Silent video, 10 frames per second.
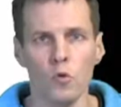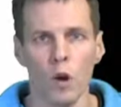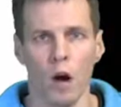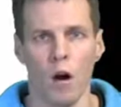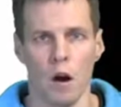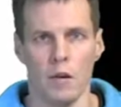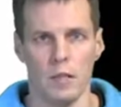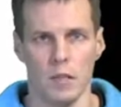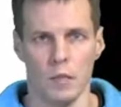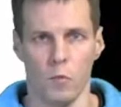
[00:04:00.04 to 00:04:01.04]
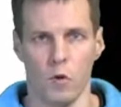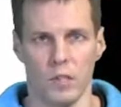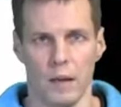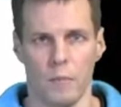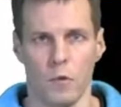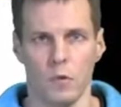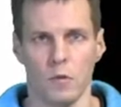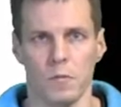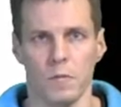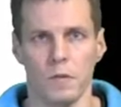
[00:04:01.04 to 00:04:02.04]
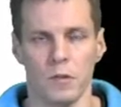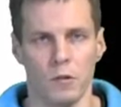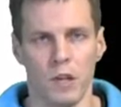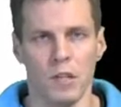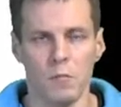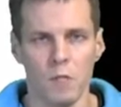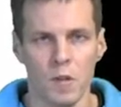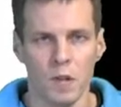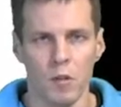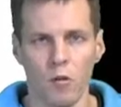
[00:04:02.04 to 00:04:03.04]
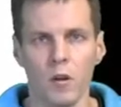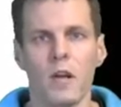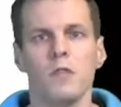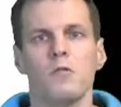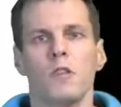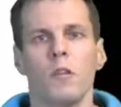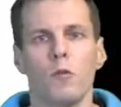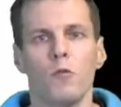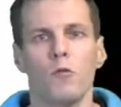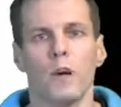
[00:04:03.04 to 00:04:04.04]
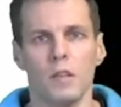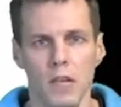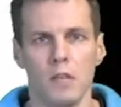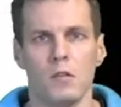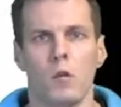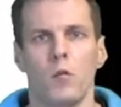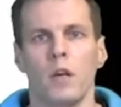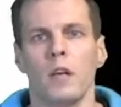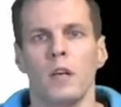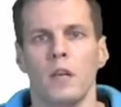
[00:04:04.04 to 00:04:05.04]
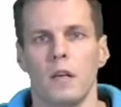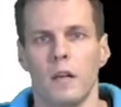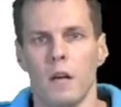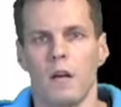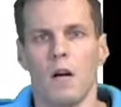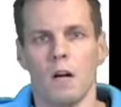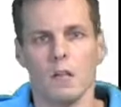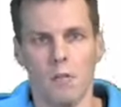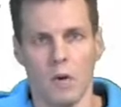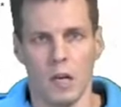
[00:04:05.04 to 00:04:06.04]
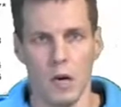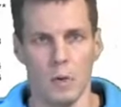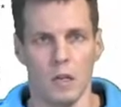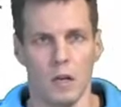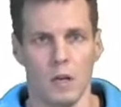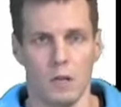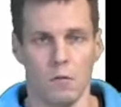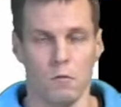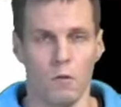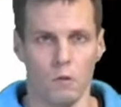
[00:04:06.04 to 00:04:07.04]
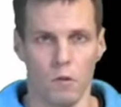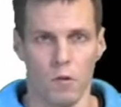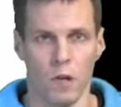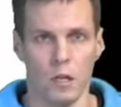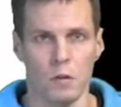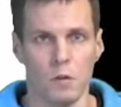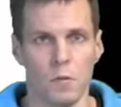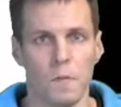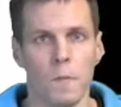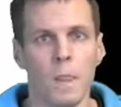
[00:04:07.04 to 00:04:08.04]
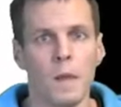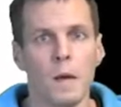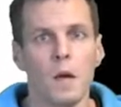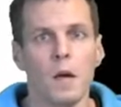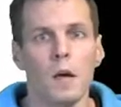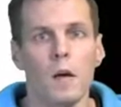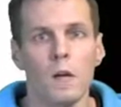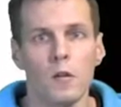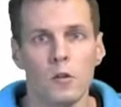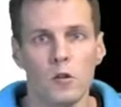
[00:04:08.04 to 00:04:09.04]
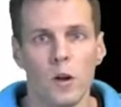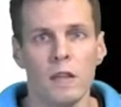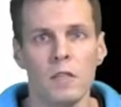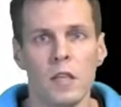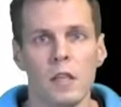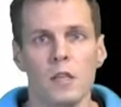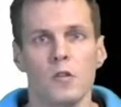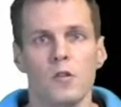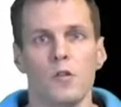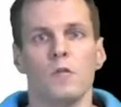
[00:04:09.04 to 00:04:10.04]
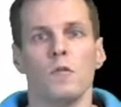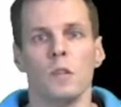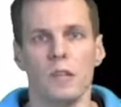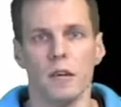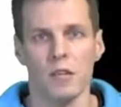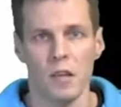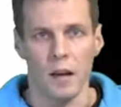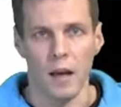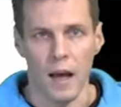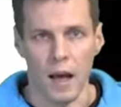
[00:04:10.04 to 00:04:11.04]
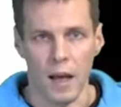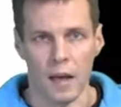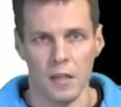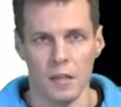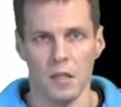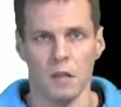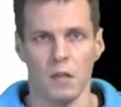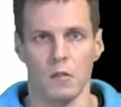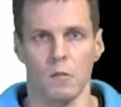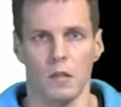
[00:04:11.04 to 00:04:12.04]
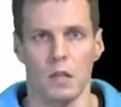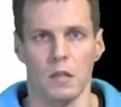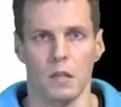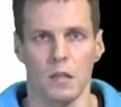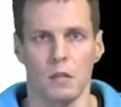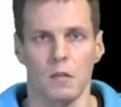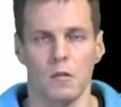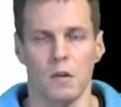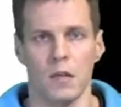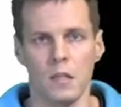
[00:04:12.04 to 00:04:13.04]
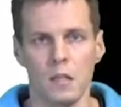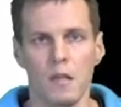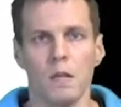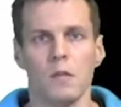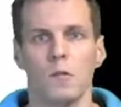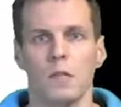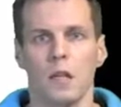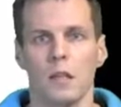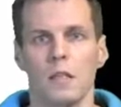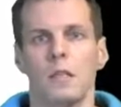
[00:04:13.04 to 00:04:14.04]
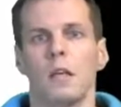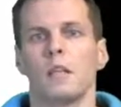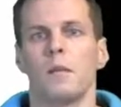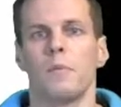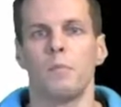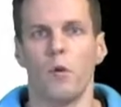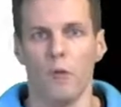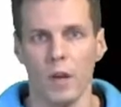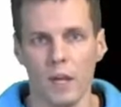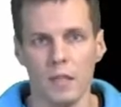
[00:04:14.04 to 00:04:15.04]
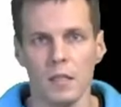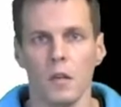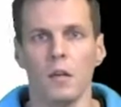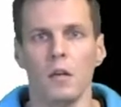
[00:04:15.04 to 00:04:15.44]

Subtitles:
large in small samples. So there are some correlations that occur by chance only, and then R-square capitalizes on those correlations. To address that issue, there is an adjusted R-square statistic. So adjusted R-square statistic is a bit more realistic